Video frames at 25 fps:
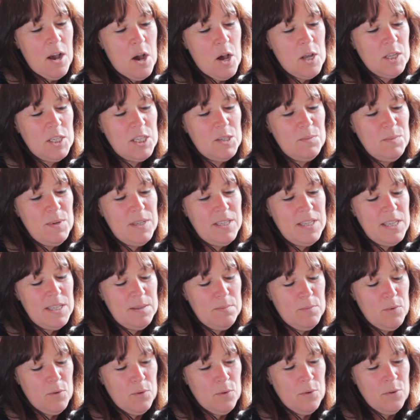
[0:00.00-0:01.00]
Asked
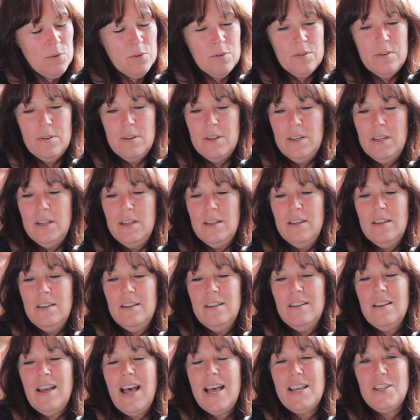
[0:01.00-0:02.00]
Mrs. Moore,
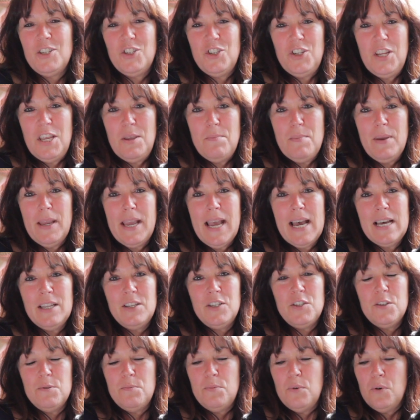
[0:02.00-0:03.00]
as she
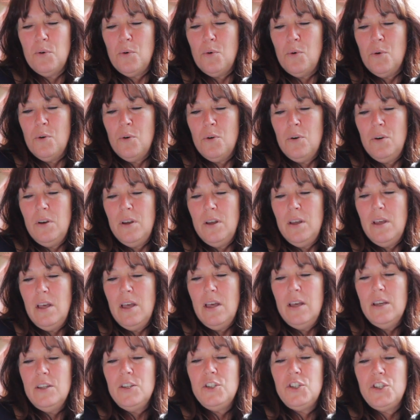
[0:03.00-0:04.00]
began to pour.
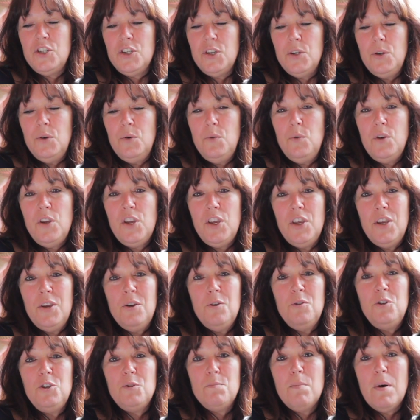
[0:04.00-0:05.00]
2
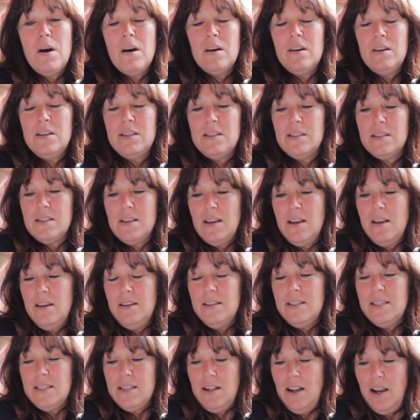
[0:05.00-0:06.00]
huge mugs,
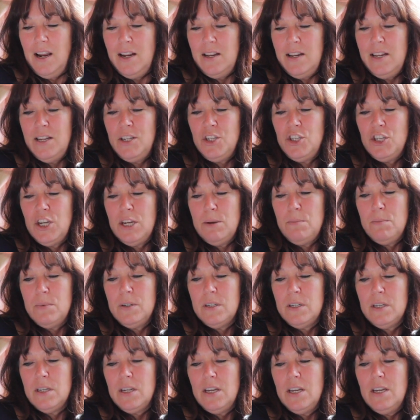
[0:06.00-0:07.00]
slightly
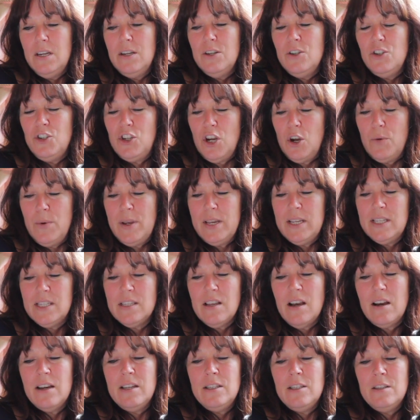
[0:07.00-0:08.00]
chipped, showing
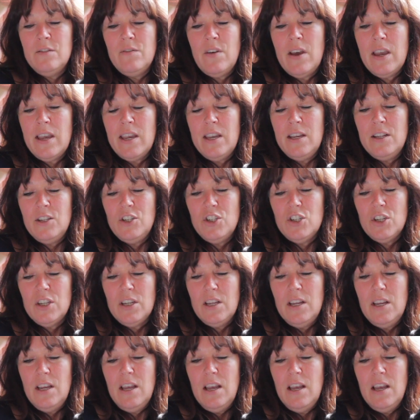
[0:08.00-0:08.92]
signs of age.